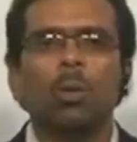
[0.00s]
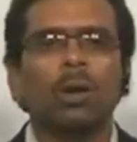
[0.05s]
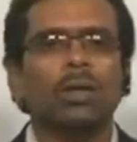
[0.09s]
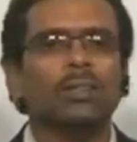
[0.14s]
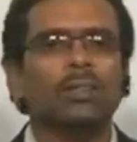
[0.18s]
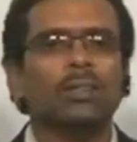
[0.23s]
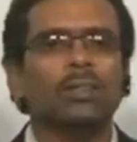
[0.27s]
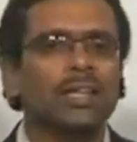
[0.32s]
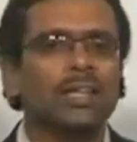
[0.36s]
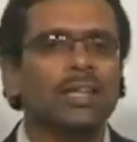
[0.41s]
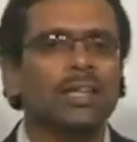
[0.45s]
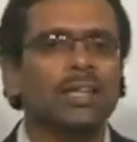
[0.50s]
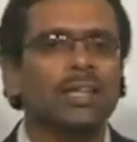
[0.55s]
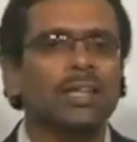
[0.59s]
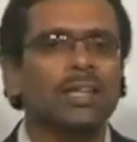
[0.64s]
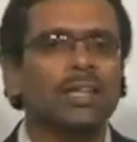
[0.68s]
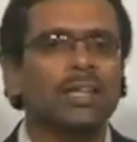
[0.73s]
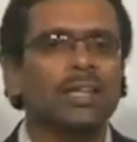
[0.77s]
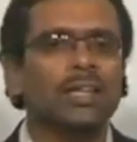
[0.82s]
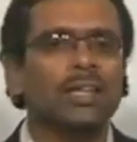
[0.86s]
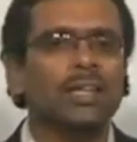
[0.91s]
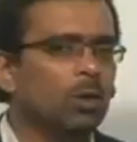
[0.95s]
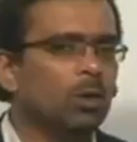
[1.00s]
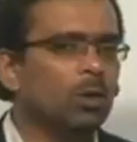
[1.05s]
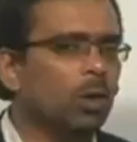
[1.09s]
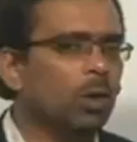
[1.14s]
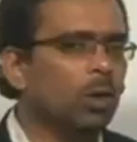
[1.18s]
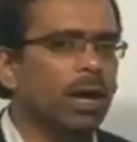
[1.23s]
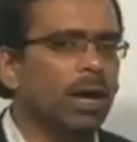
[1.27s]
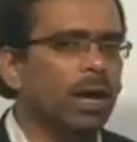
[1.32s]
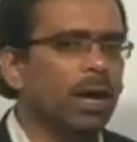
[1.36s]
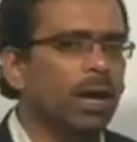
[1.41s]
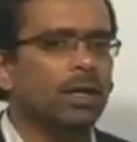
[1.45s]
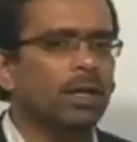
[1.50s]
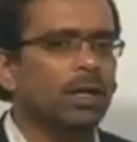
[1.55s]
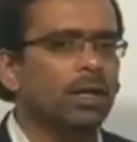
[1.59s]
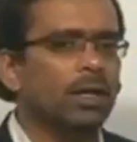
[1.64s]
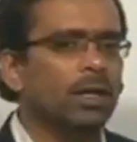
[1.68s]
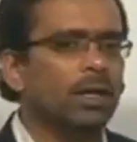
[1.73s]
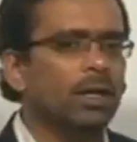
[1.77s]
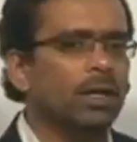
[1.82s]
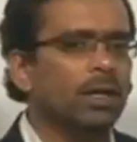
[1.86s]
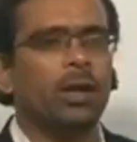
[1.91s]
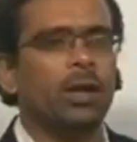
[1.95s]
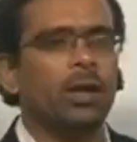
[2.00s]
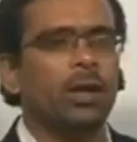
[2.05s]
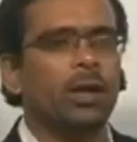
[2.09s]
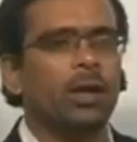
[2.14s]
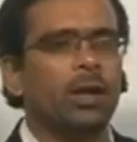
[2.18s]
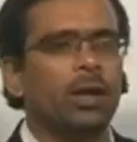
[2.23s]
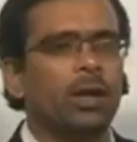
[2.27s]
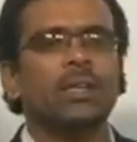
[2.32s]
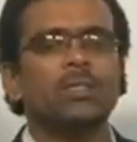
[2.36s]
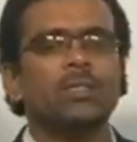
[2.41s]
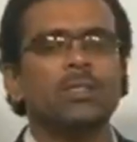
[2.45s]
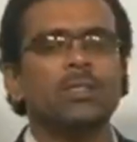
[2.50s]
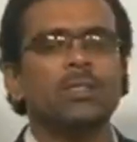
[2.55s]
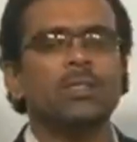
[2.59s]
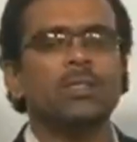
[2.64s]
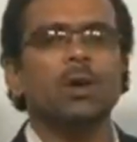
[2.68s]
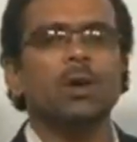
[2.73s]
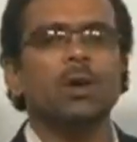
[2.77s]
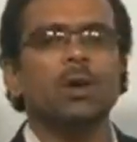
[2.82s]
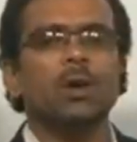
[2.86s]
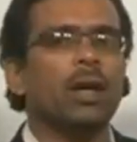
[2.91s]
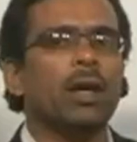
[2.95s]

Once that is done, okay, there is no interference,